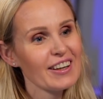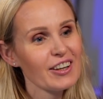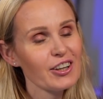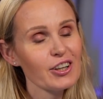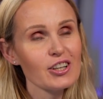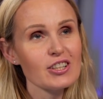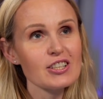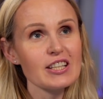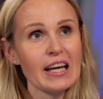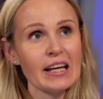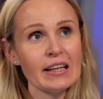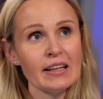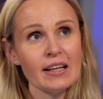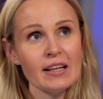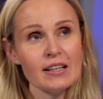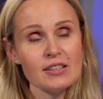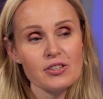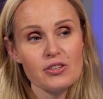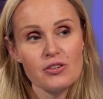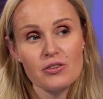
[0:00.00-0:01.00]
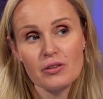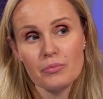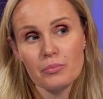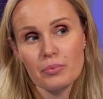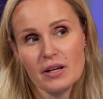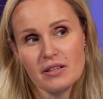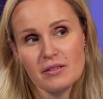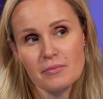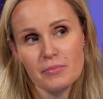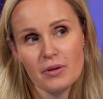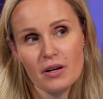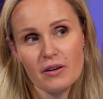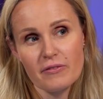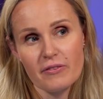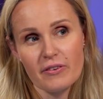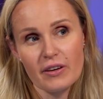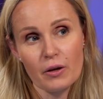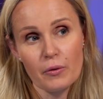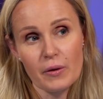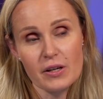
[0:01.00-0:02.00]
Good. Can I ask you the present
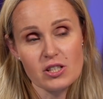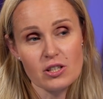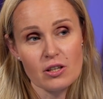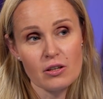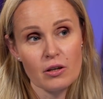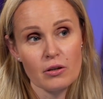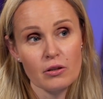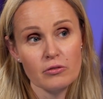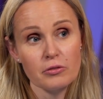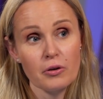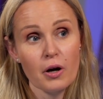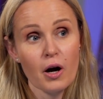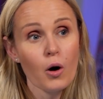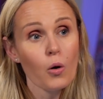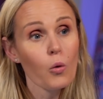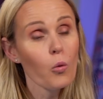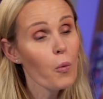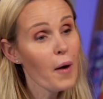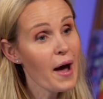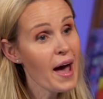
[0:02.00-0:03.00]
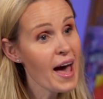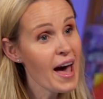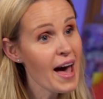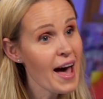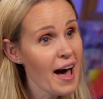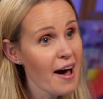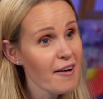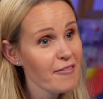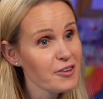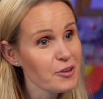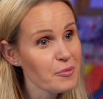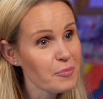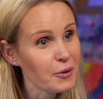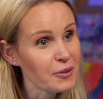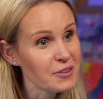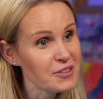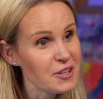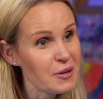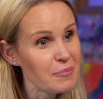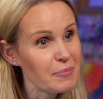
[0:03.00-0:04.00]
perfect question of where have you
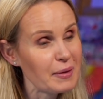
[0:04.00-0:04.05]
bought your